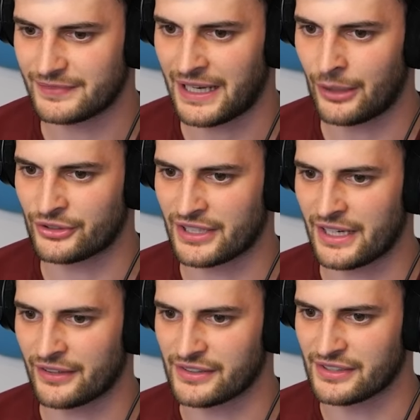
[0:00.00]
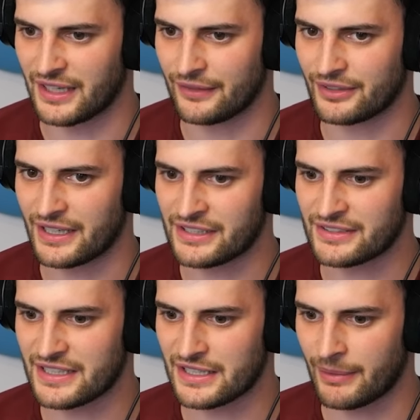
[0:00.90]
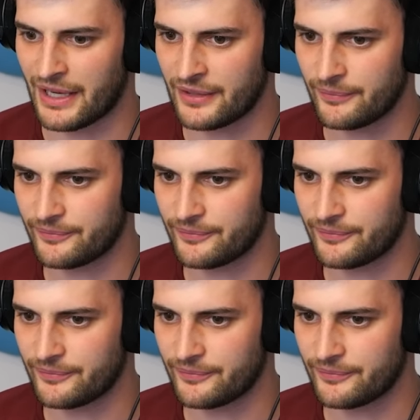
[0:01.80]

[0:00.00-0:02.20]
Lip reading: How does he get out of this alive? He's thinking about it.